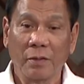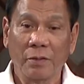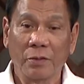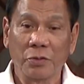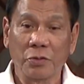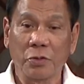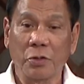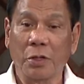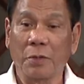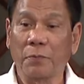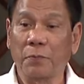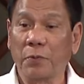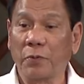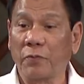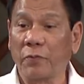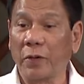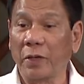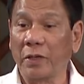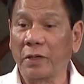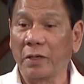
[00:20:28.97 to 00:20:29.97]
So I
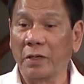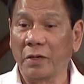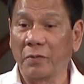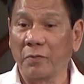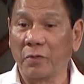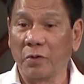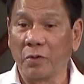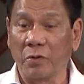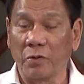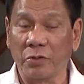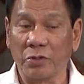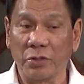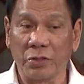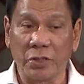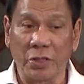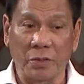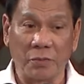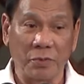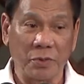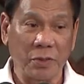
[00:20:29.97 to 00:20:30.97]
provided them in all the
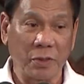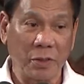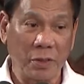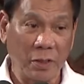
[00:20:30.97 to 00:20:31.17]
jobs.